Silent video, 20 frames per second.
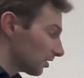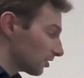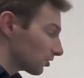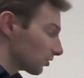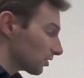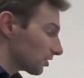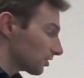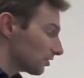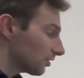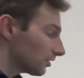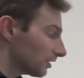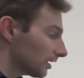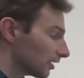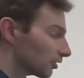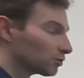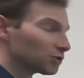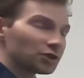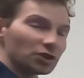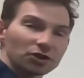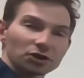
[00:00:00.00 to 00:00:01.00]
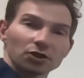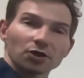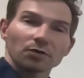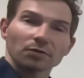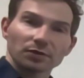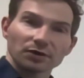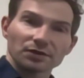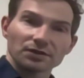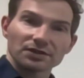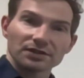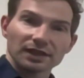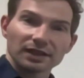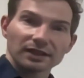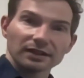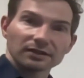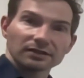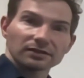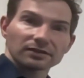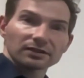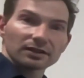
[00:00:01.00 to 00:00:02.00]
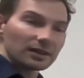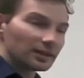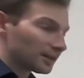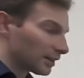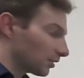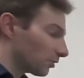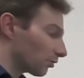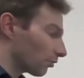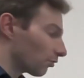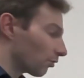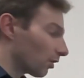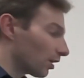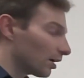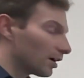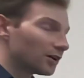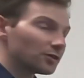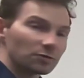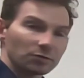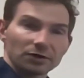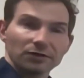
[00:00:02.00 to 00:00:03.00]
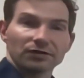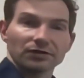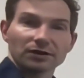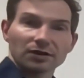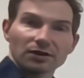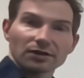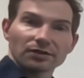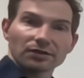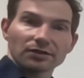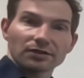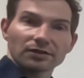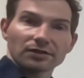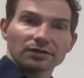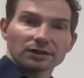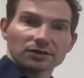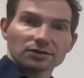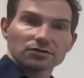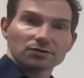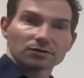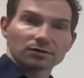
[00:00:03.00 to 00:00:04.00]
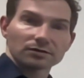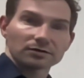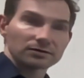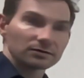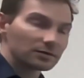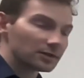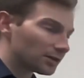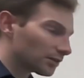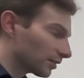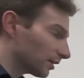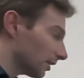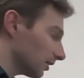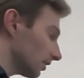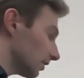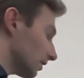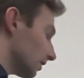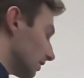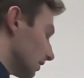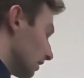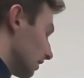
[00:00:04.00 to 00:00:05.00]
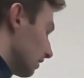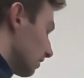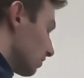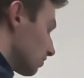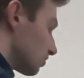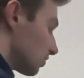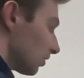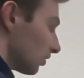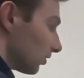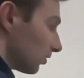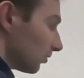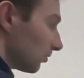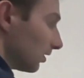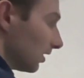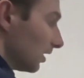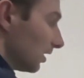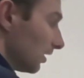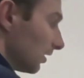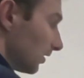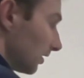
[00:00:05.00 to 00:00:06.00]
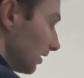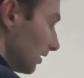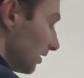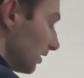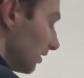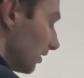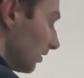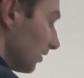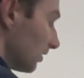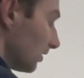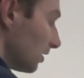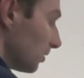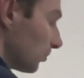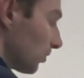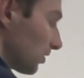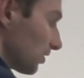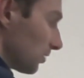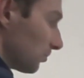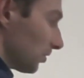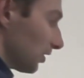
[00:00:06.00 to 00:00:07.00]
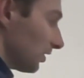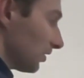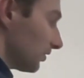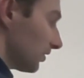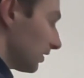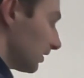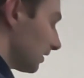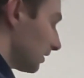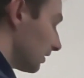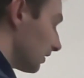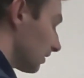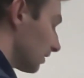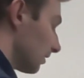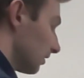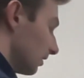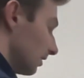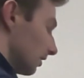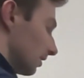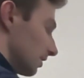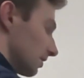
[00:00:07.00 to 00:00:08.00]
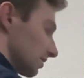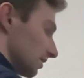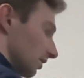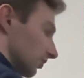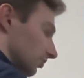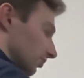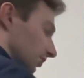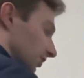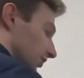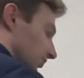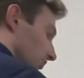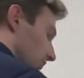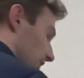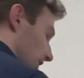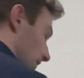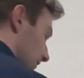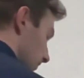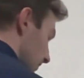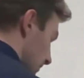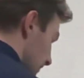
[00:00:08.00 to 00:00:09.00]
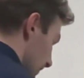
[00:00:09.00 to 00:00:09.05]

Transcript: So it's not like you can compensate kind of one with the other and so on. Okay, so the only possibility here is actually to get